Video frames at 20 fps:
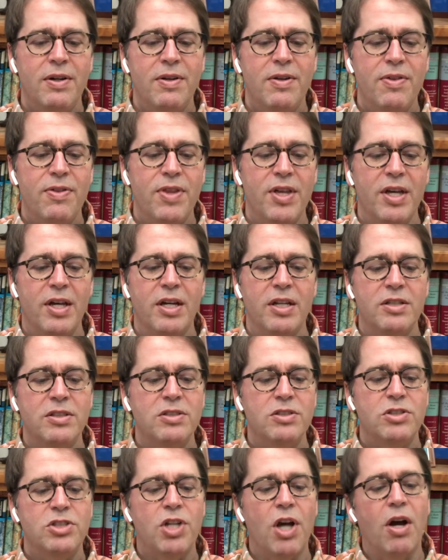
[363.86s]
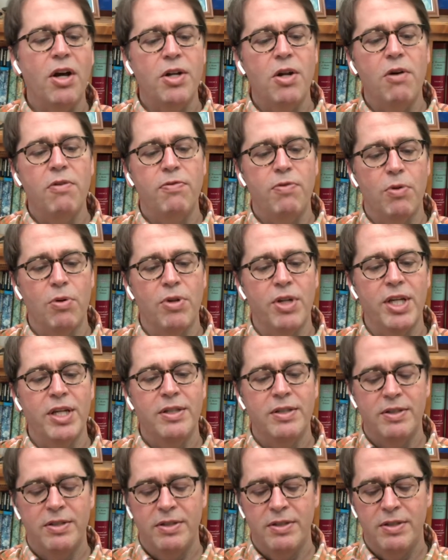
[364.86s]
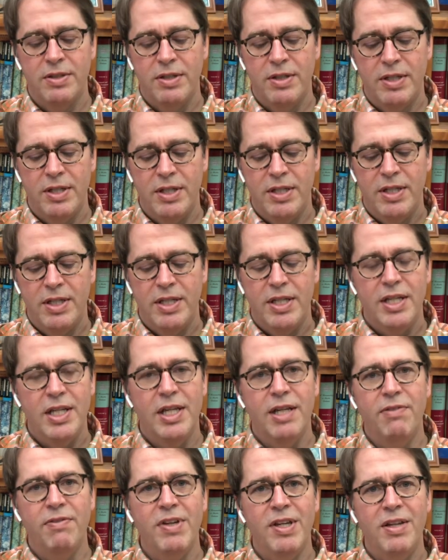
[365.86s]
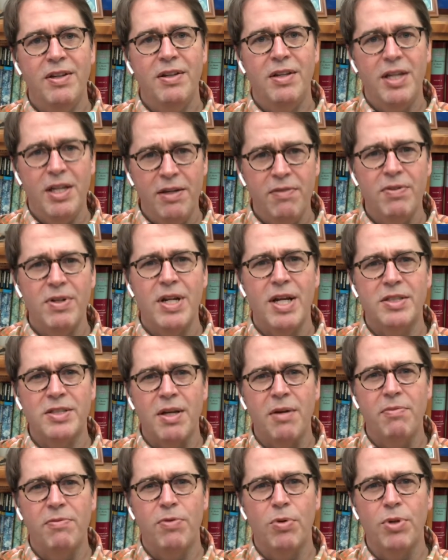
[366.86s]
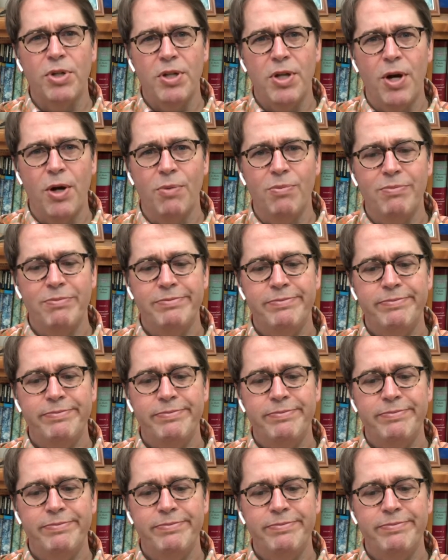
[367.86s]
Then shall I know fully, even as I'm fully known.